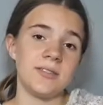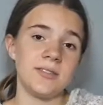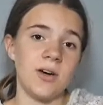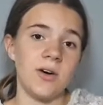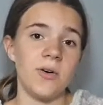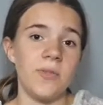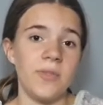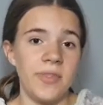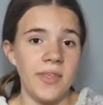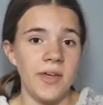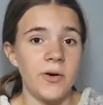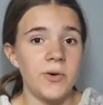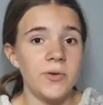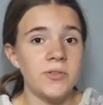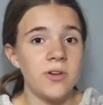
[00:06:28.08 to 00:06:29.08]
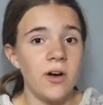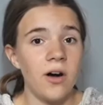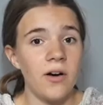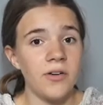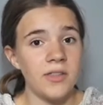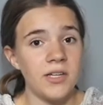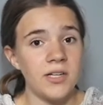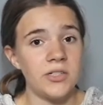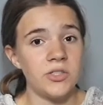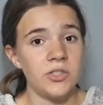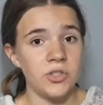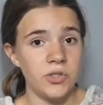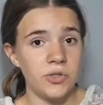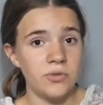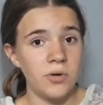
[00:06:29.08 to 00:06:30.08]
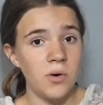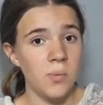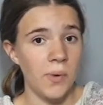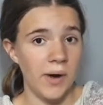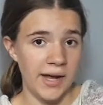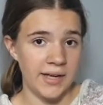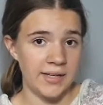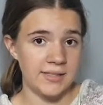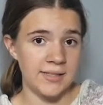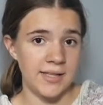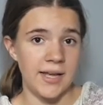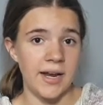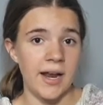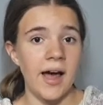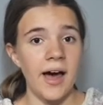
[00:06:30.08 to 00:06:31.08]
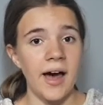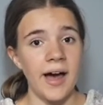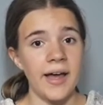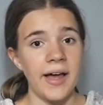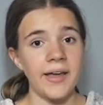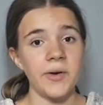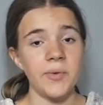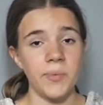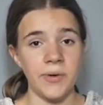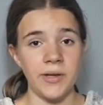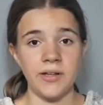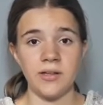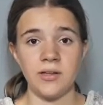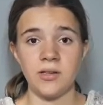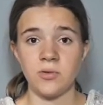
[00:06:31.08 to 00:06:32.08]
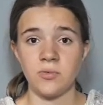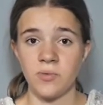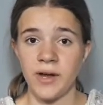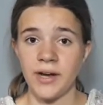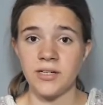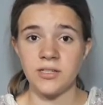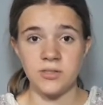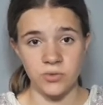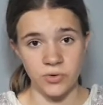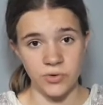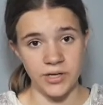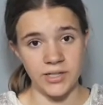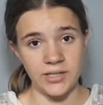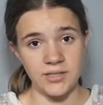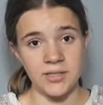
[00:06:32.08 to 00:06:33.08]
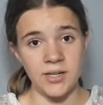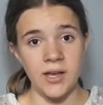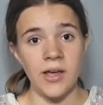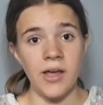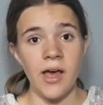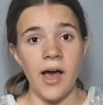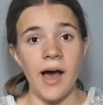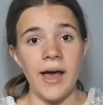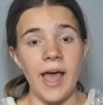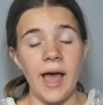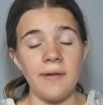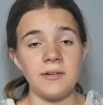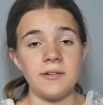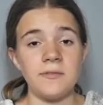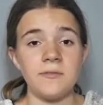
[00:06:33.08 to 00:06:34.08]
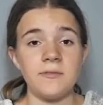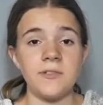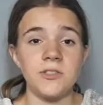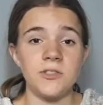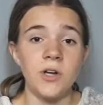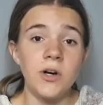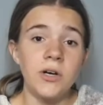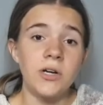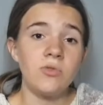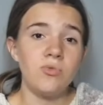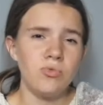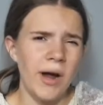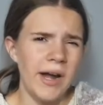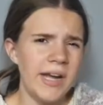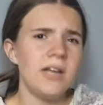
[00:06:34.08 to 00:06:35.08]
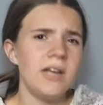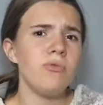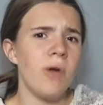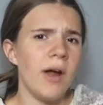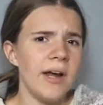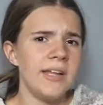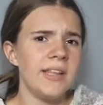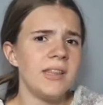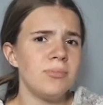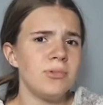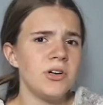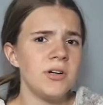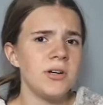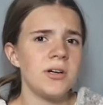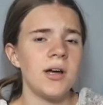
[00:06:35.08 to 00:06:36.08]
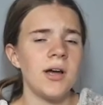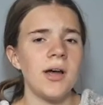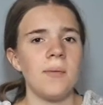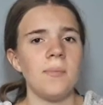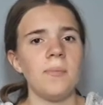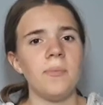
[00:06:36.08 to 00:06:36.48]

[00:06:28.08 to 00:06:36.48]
So those are the 2 ways that I will write stories. I haven't started writing the book